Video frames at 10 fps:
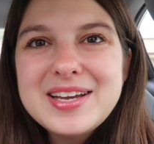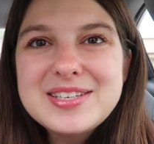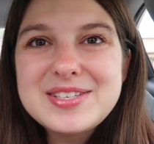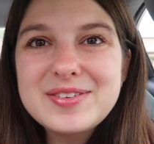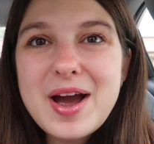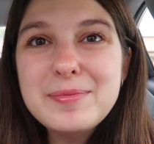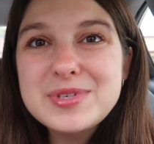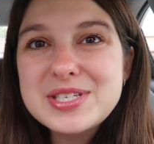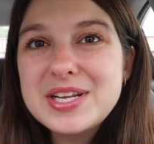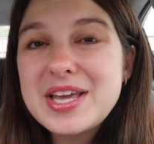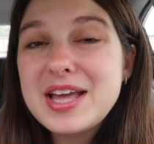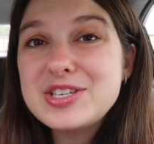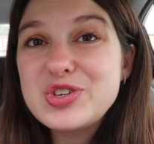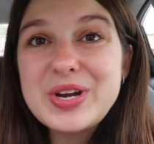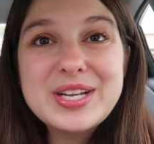So now I'm just gonna get
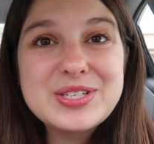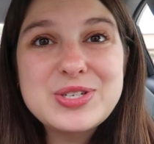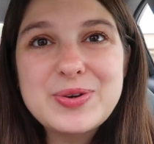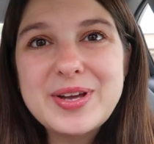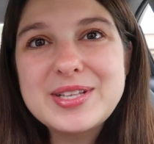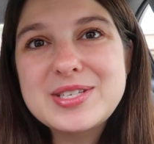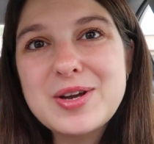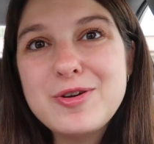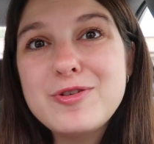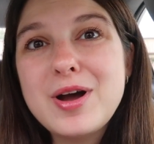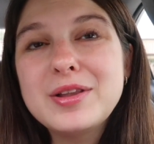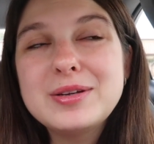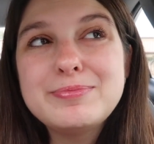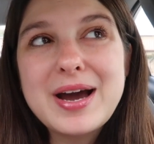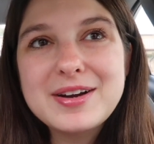straight into it. So a
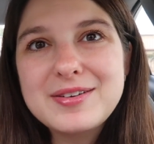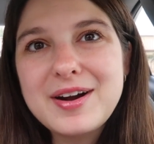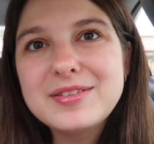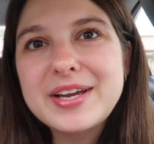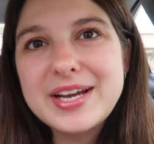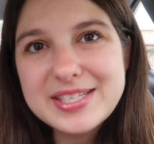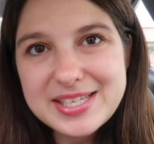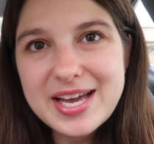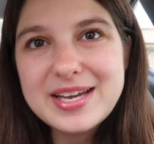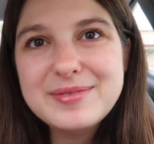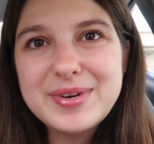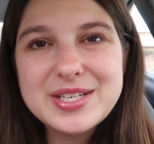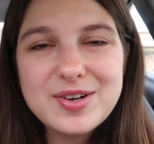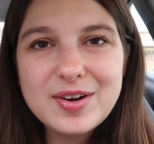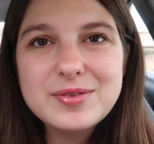little background, like I said, my
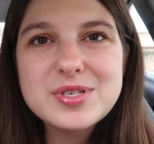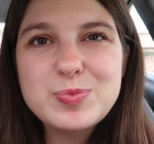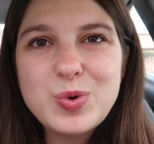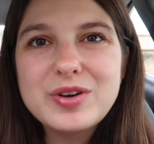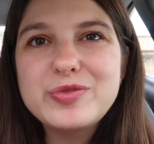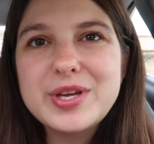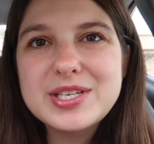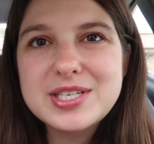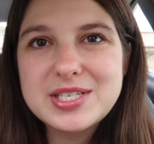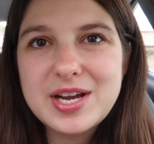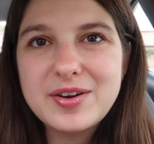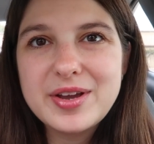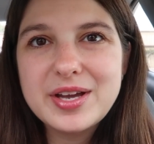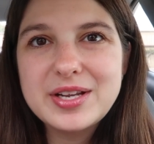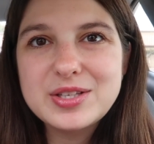daughter was born via
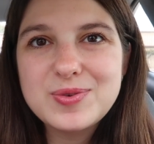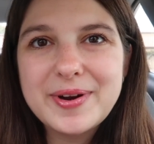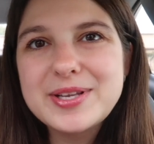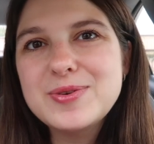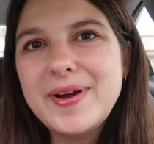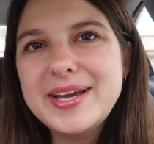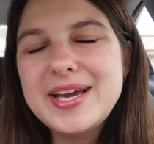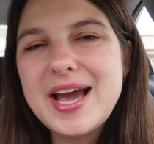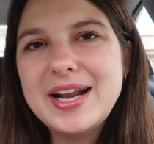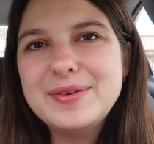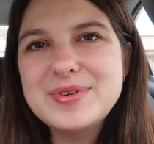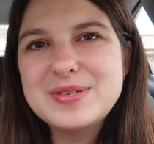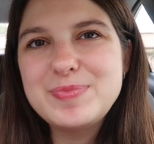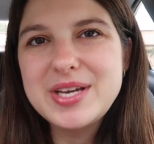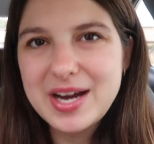cesarean in 2020 and it
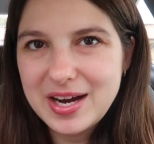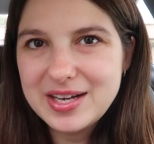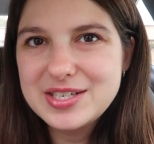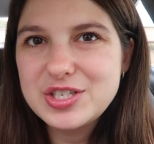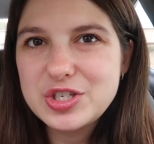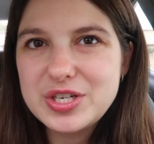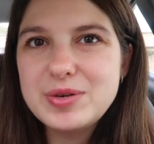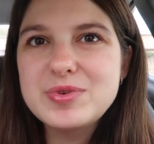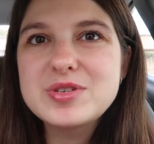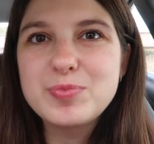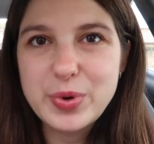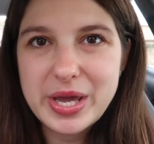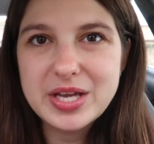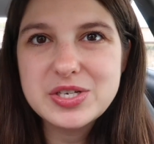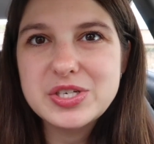was because she was
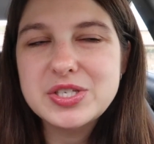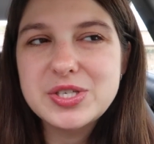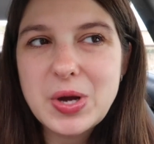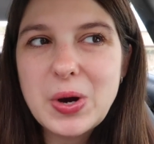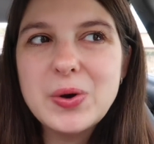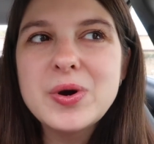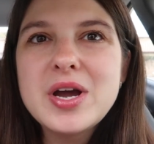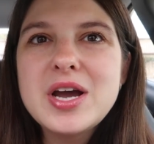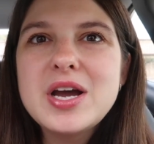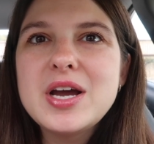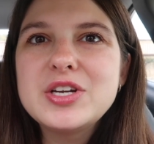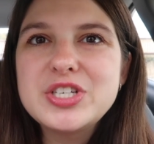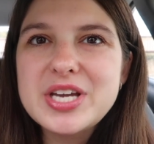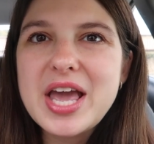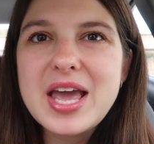breech. So
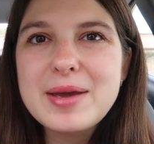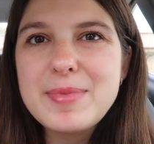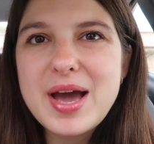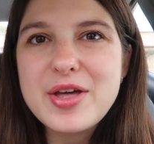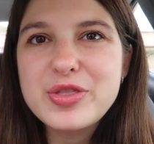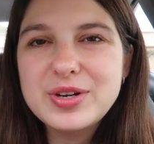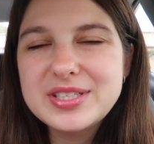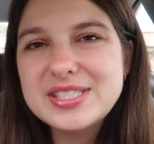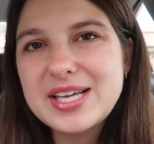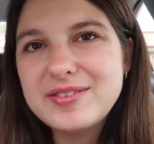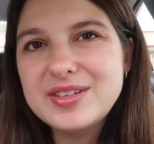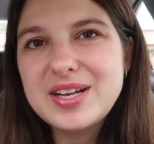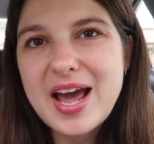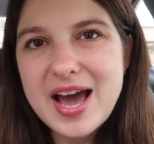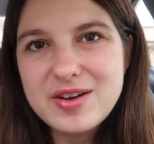she came at 37
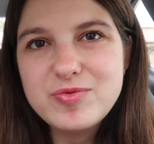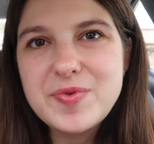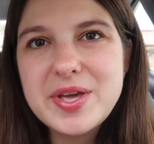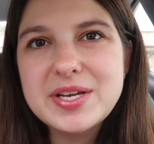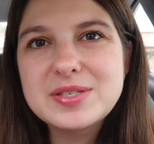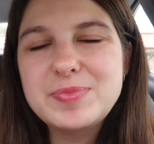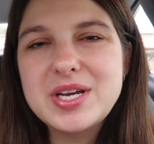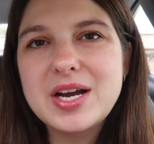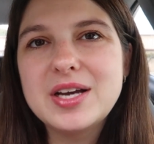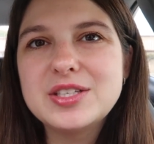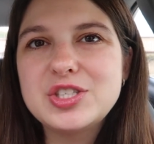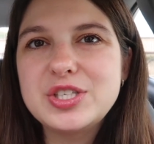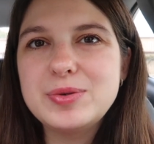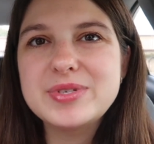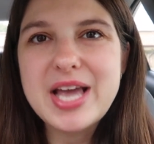and a half weeks because
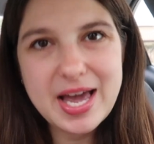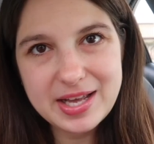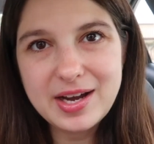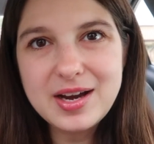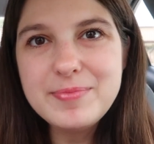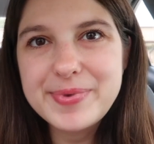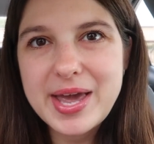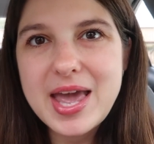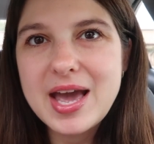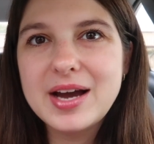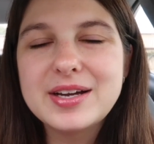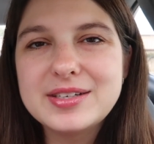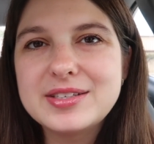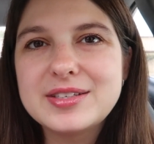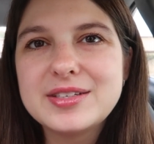she was head up
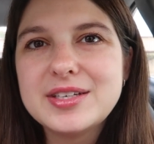and